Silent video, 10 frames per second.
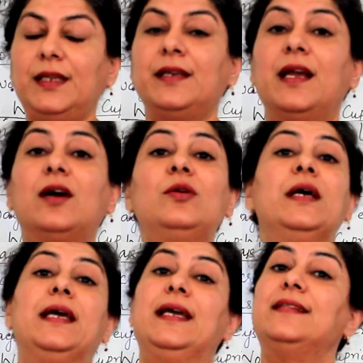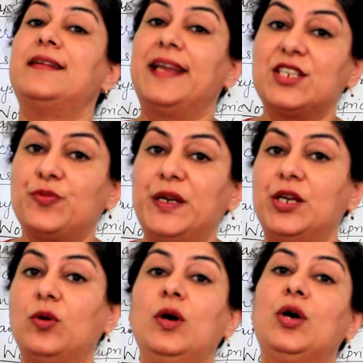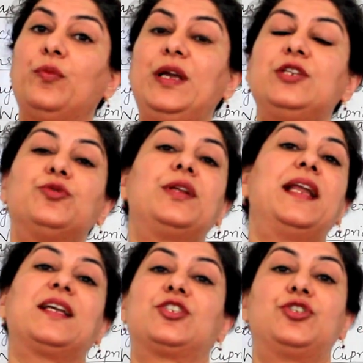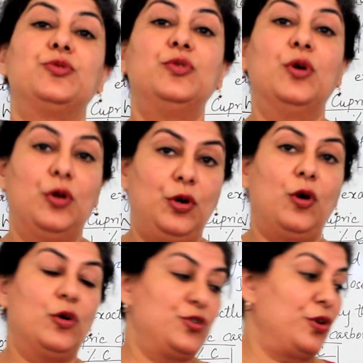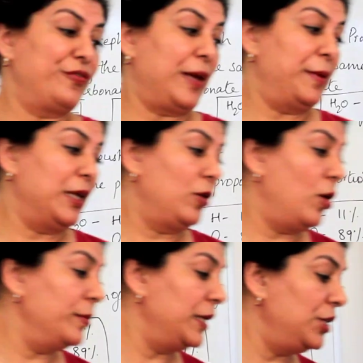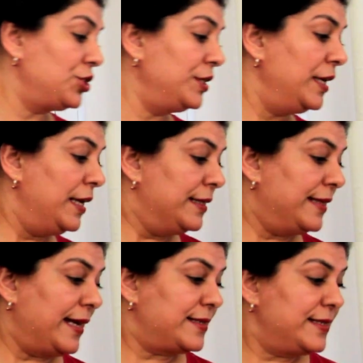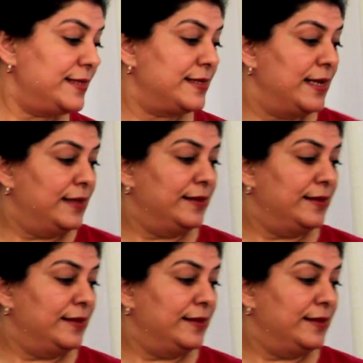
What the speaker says: Now in the next video, we do the next two laws of chemical combination, that is